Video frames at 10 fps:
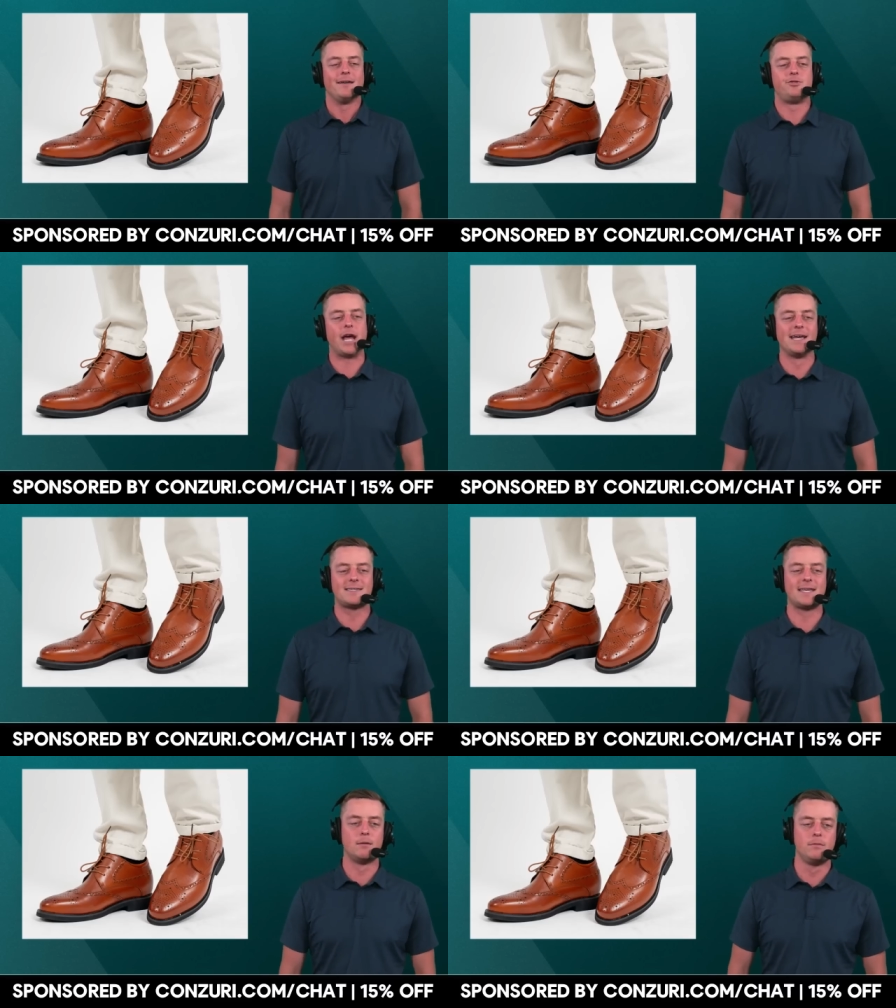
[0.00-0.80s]

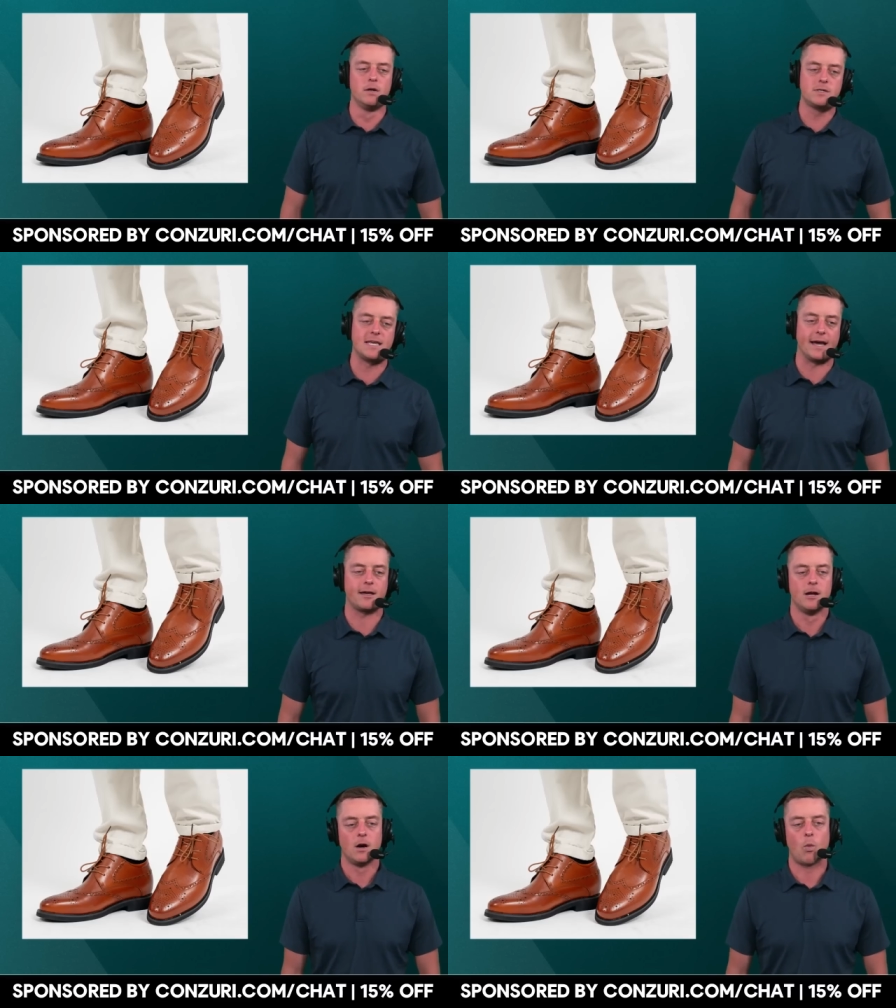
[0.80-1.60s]
Jason Music,
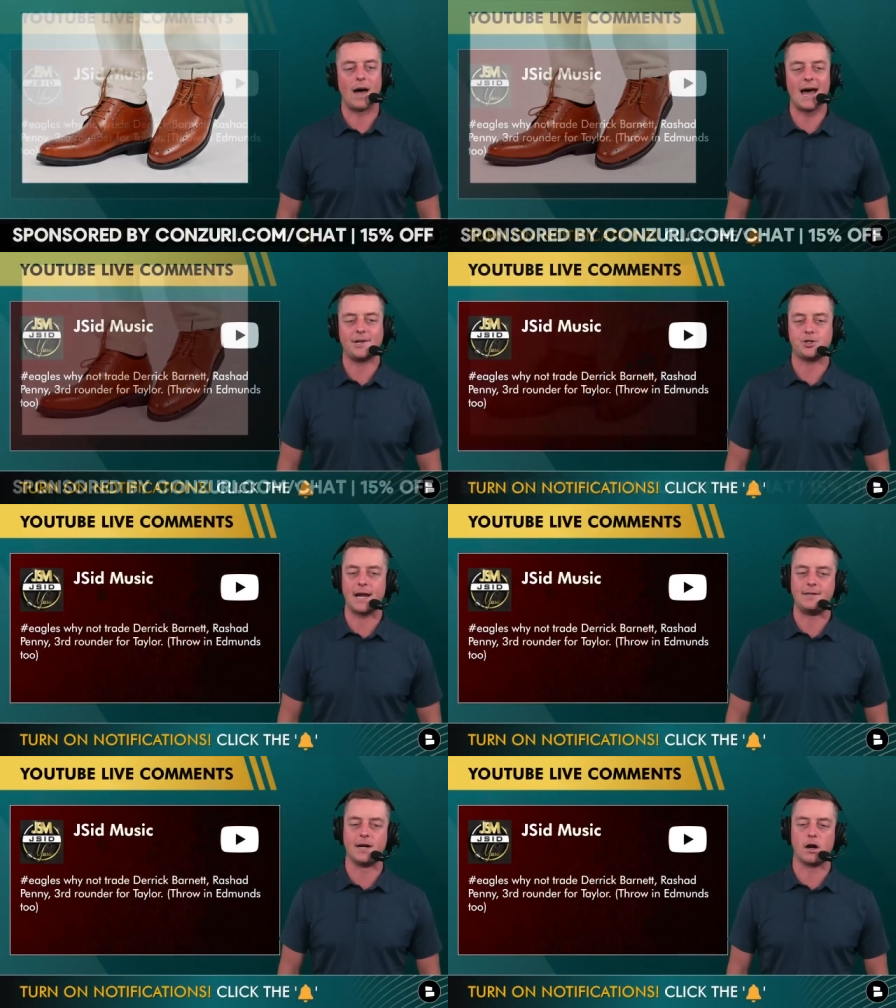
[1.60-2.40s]
why not
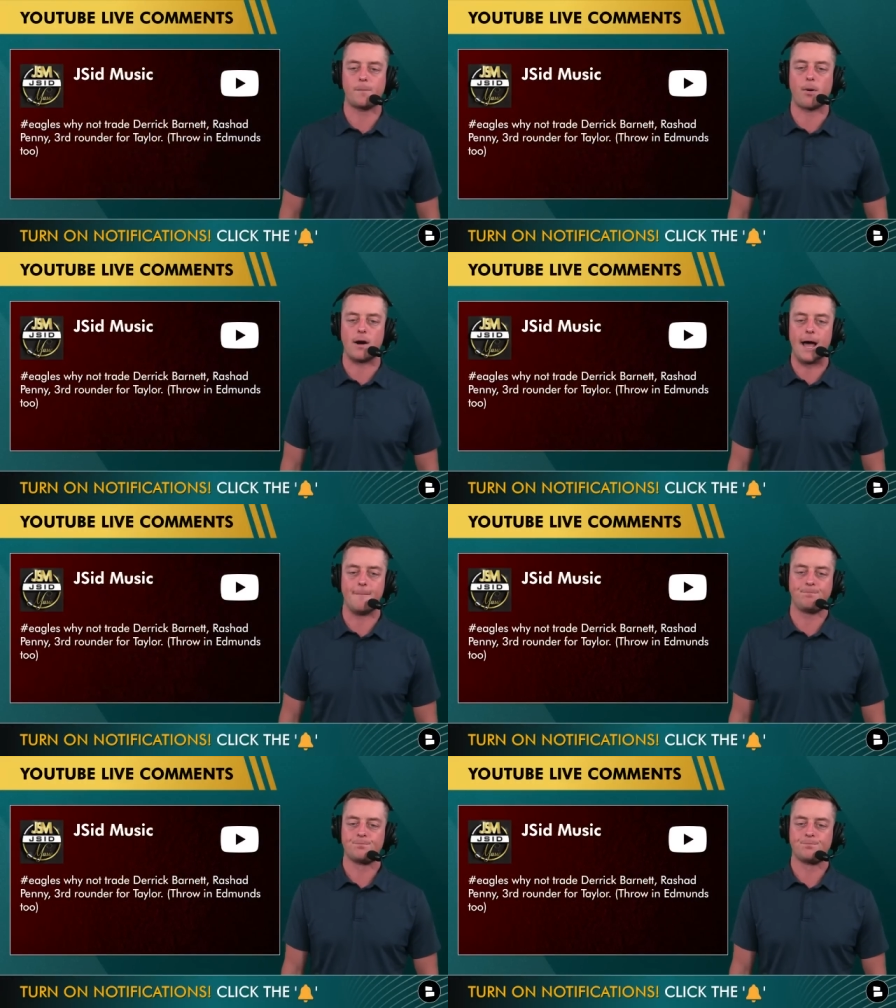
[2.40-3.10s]
trade Derek Barnett,